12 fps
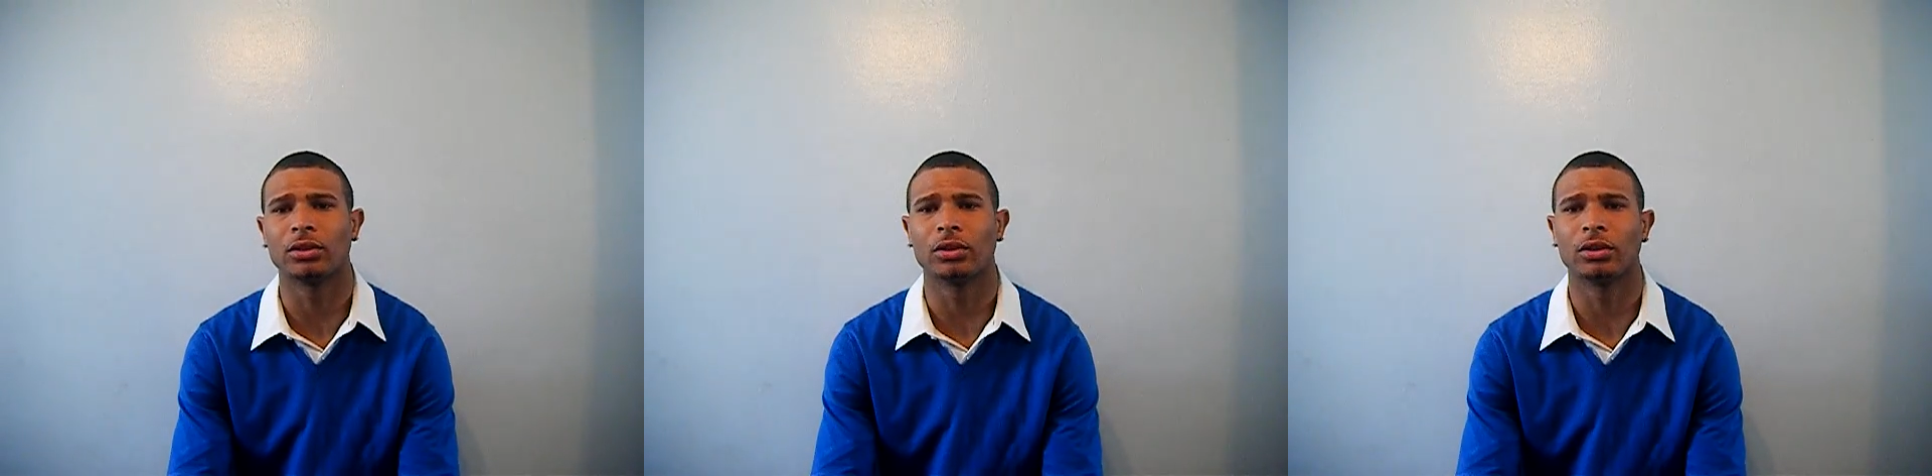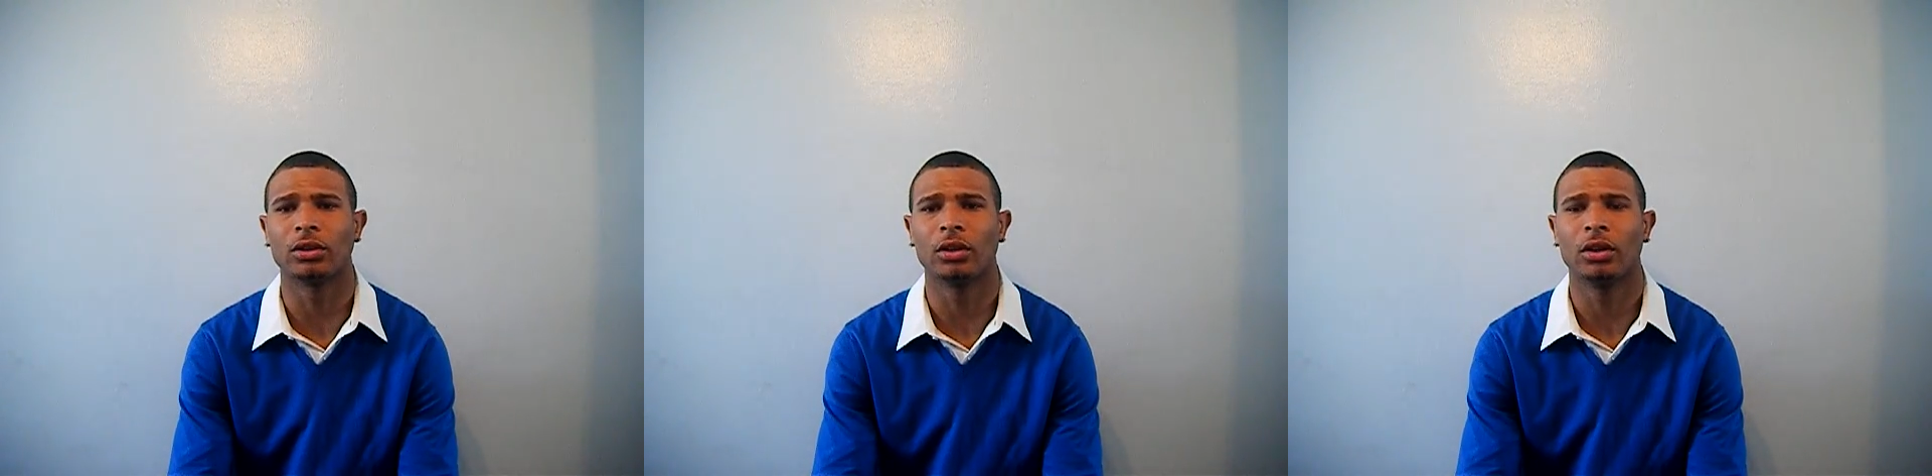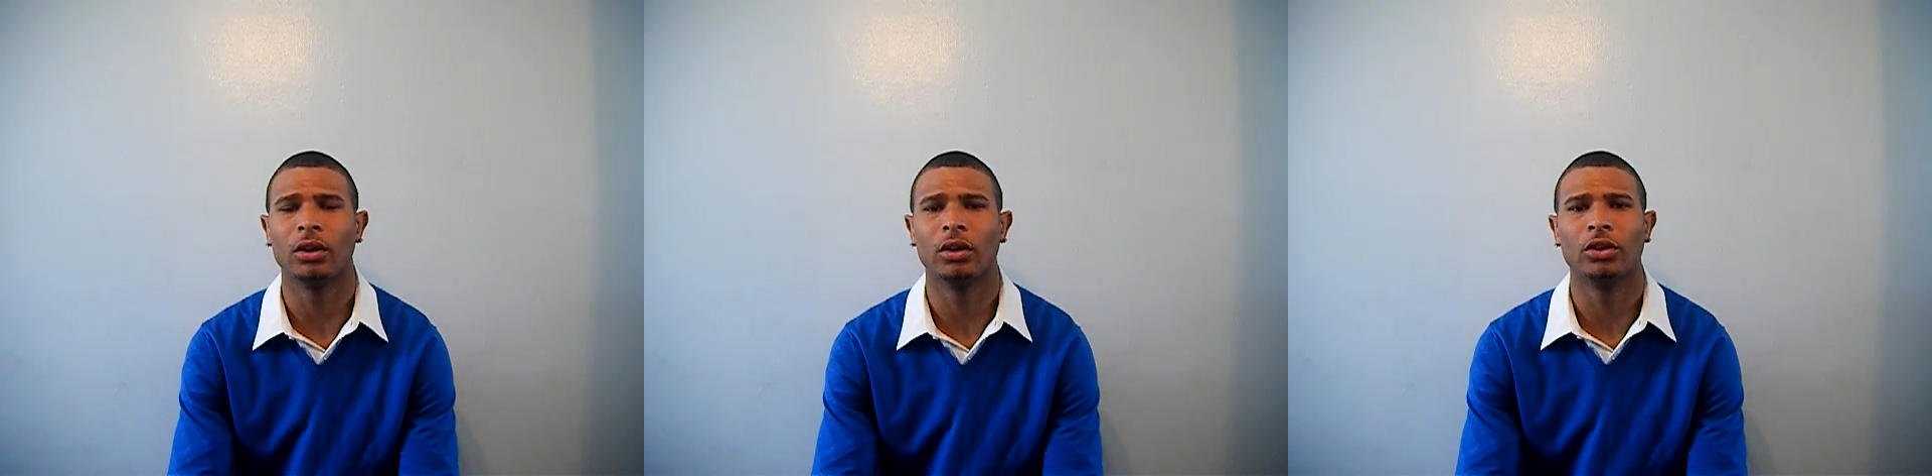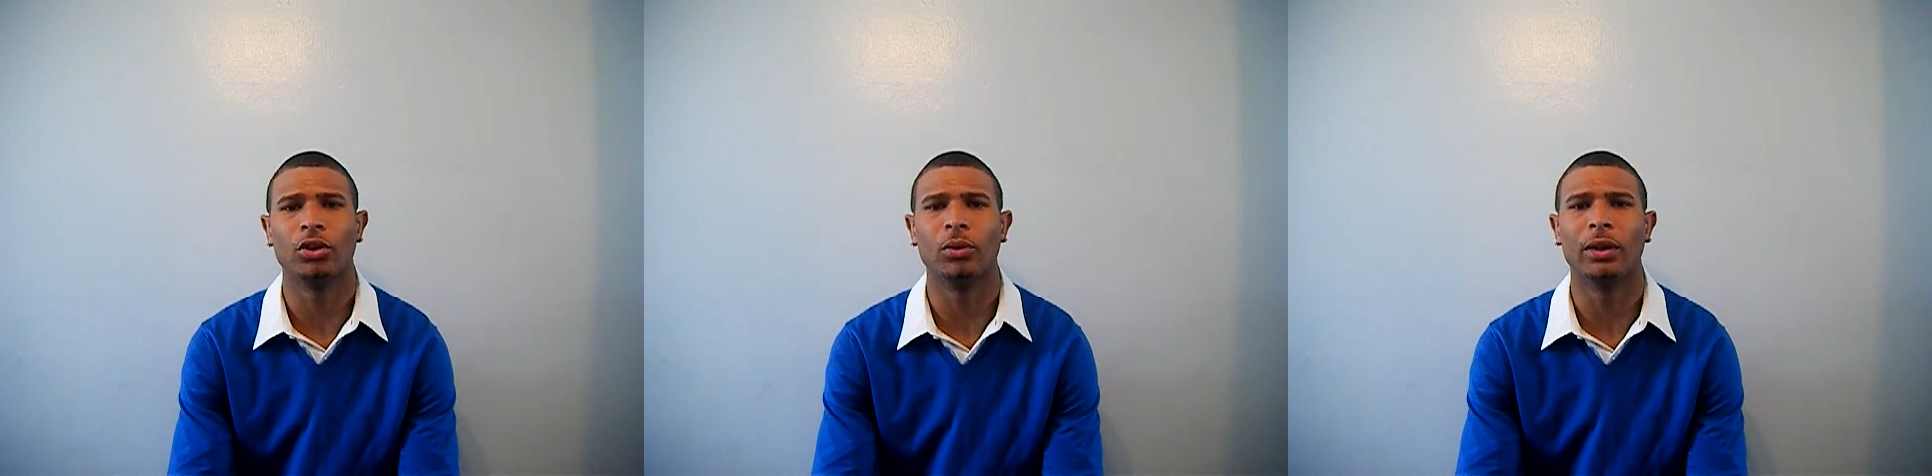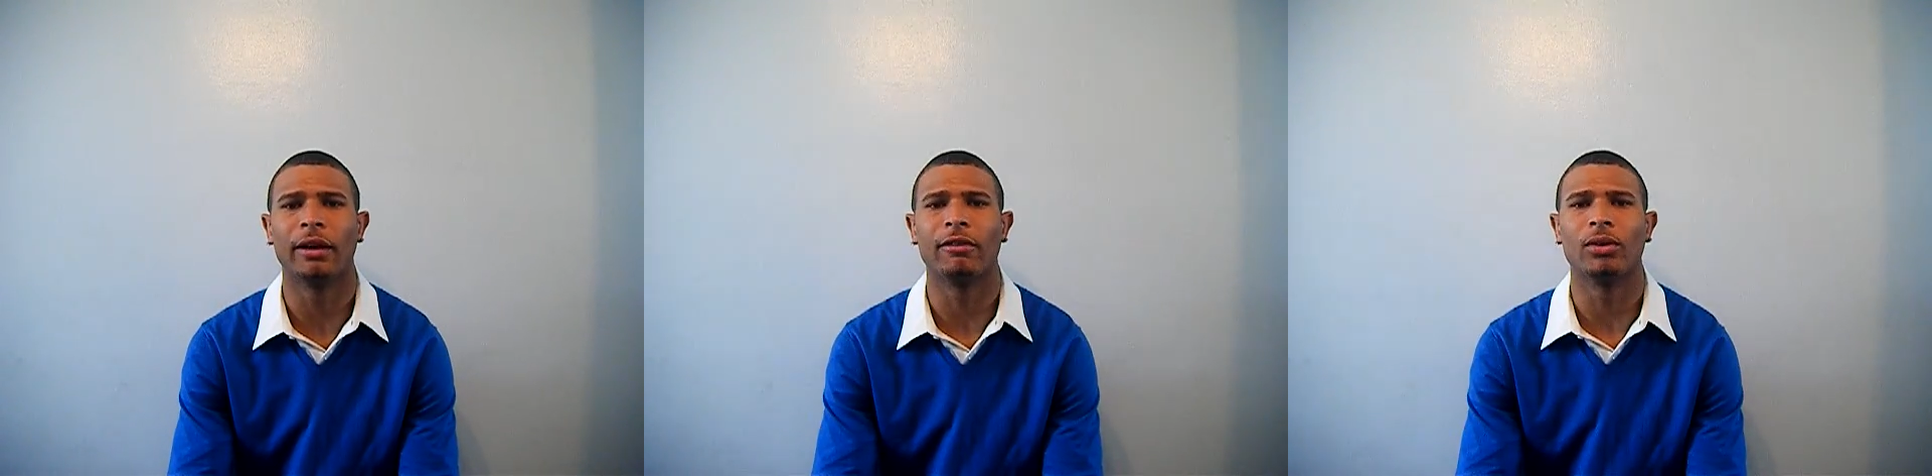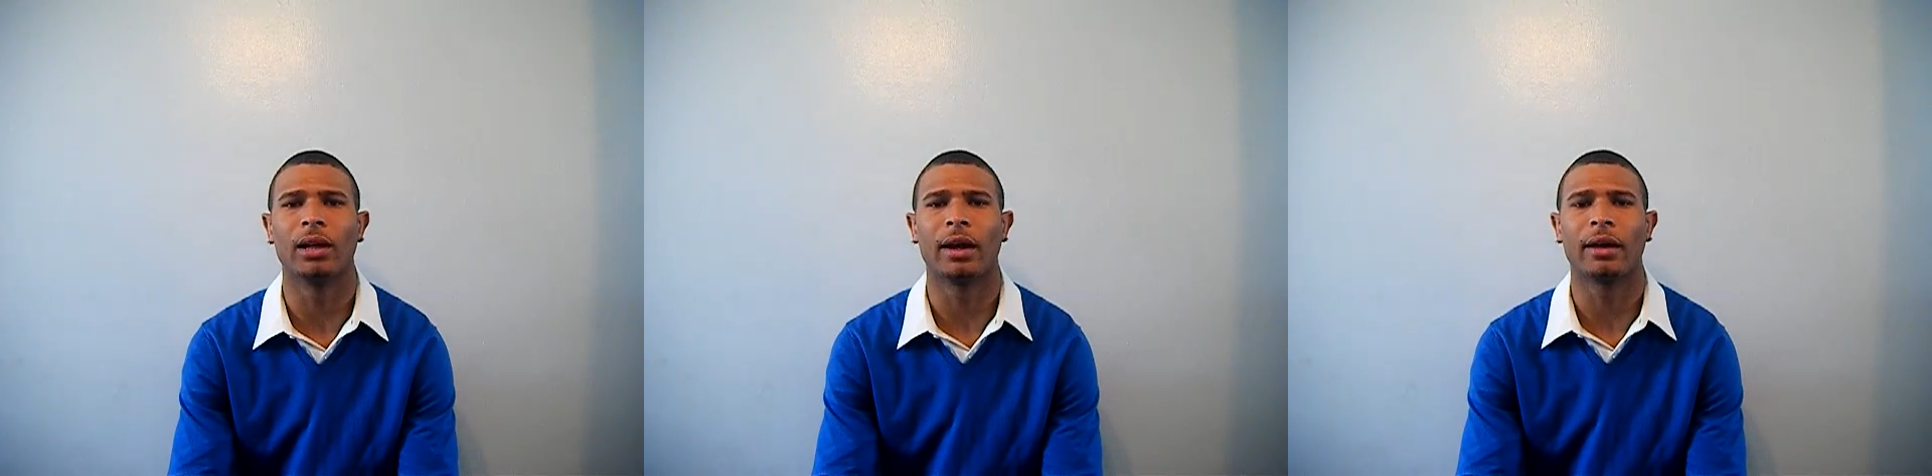or do whatever
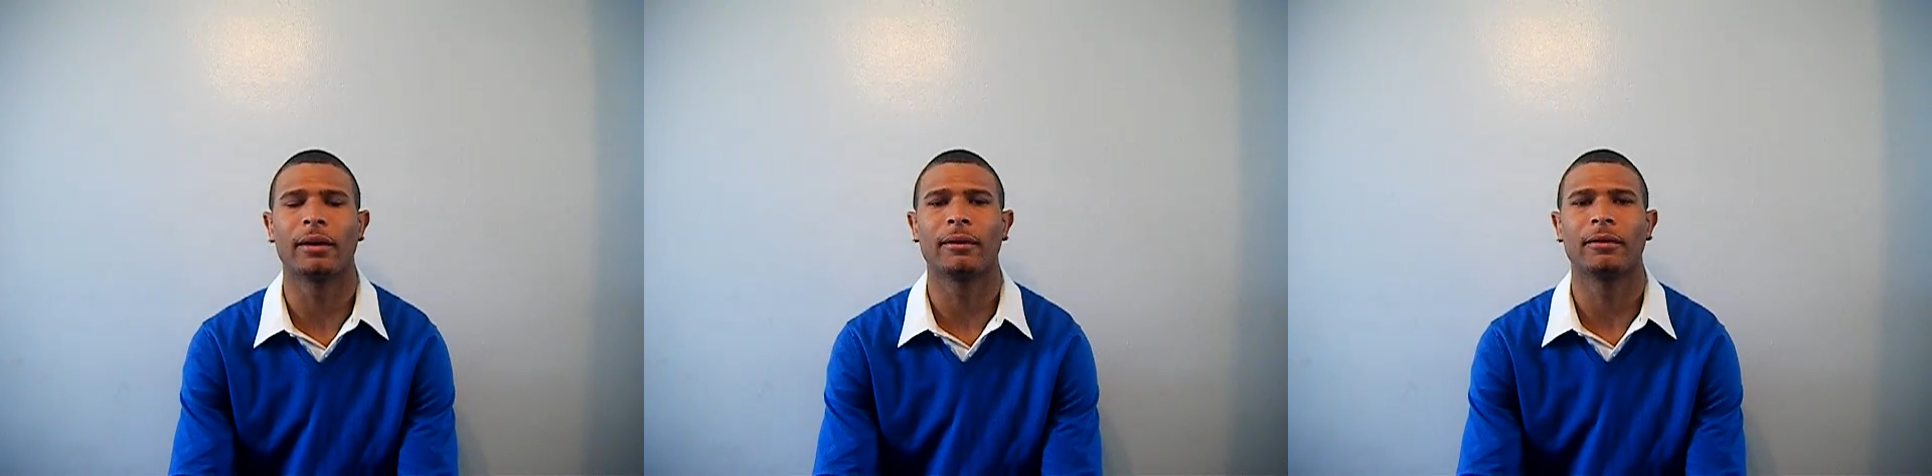you like.